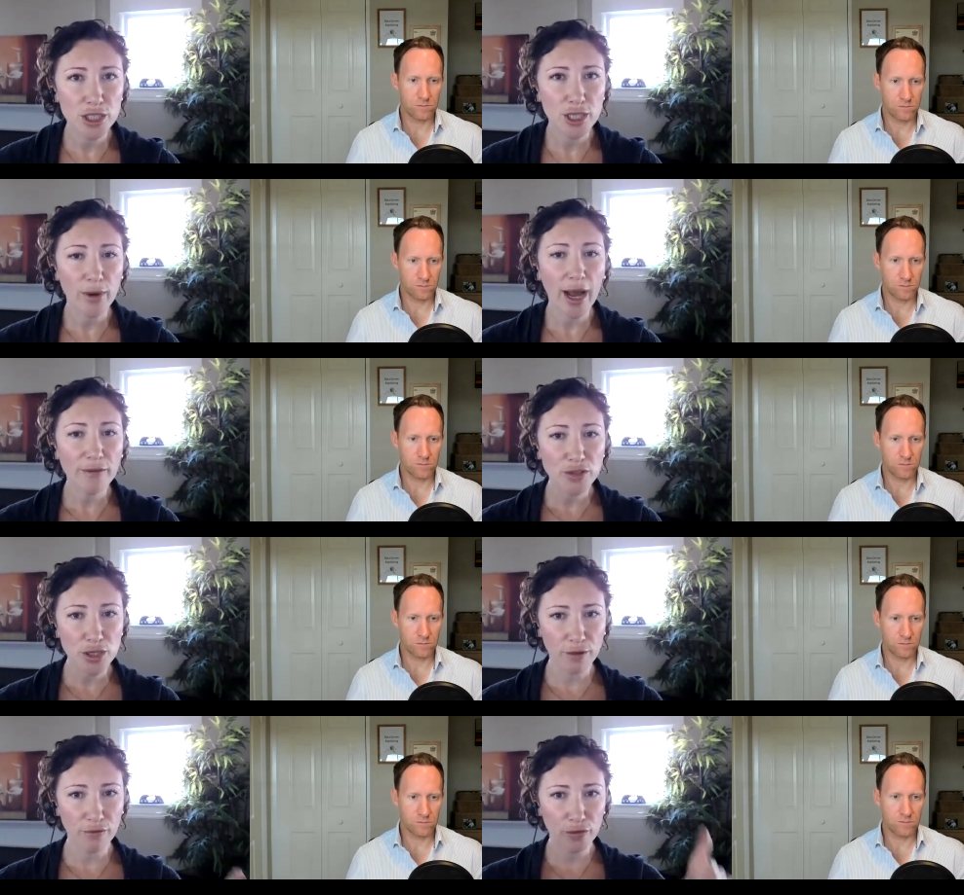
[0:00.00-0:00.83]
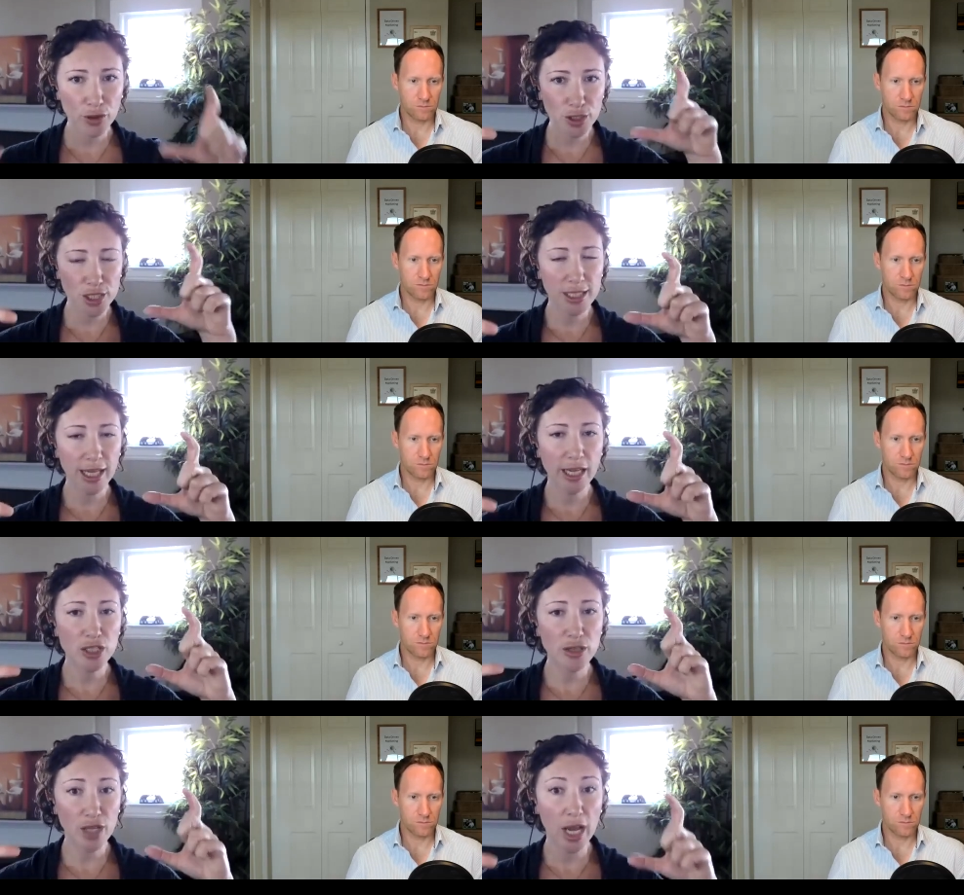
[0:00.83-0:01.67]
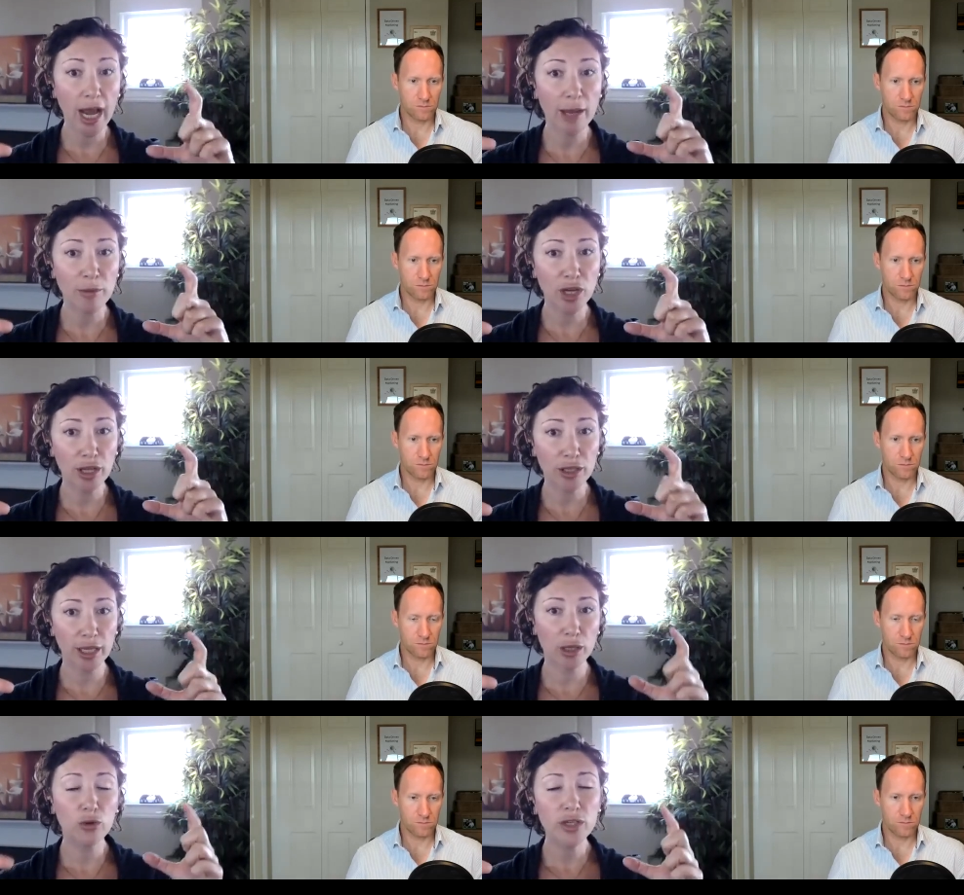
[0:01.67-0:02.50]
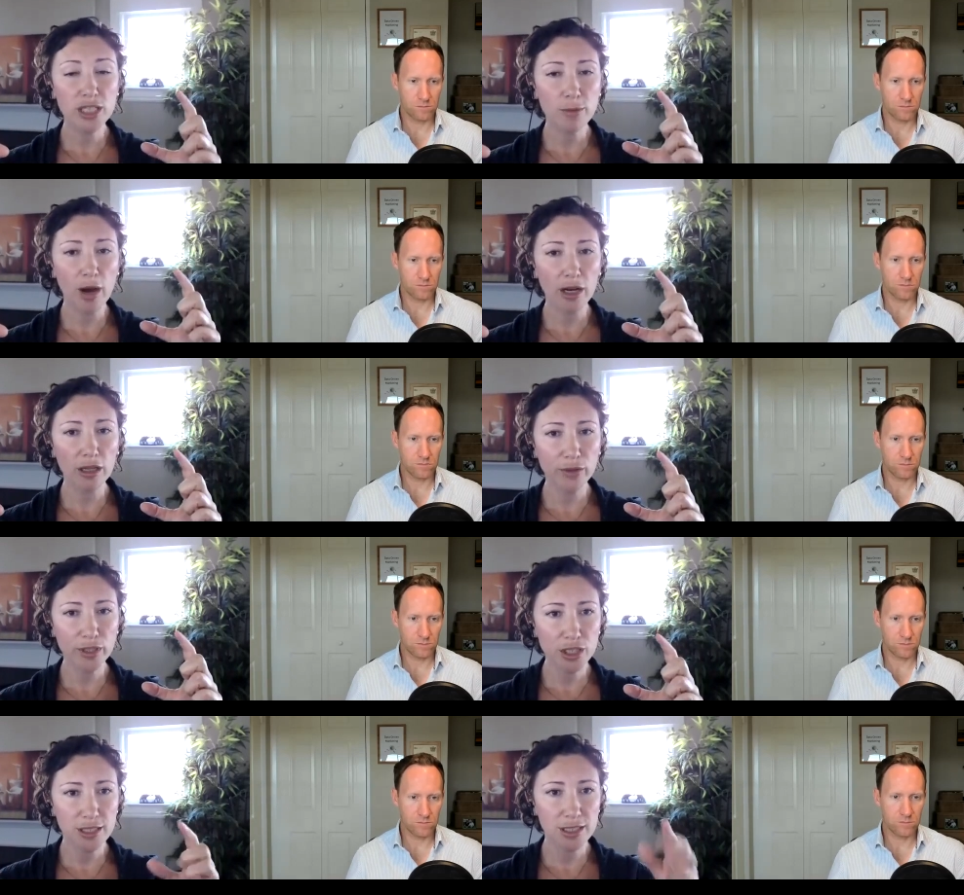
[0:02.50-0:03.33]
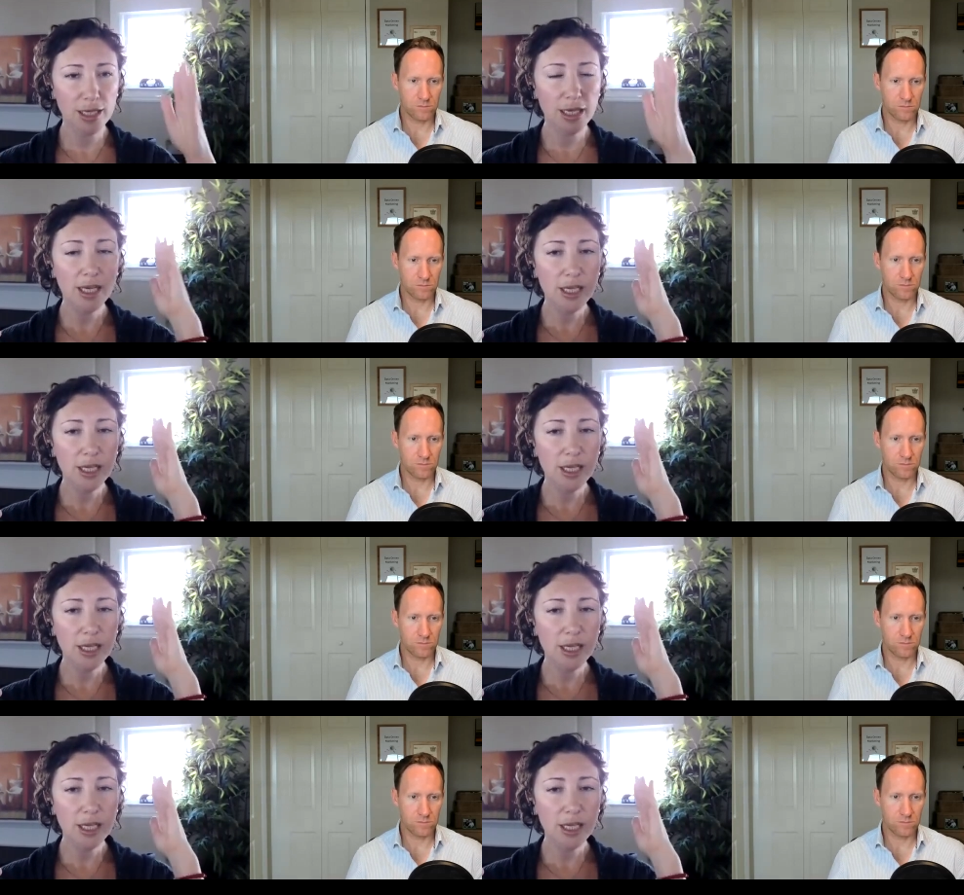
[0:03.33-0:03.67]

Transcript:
Speaker 1: So after the first stage of the hybrid online course model, which is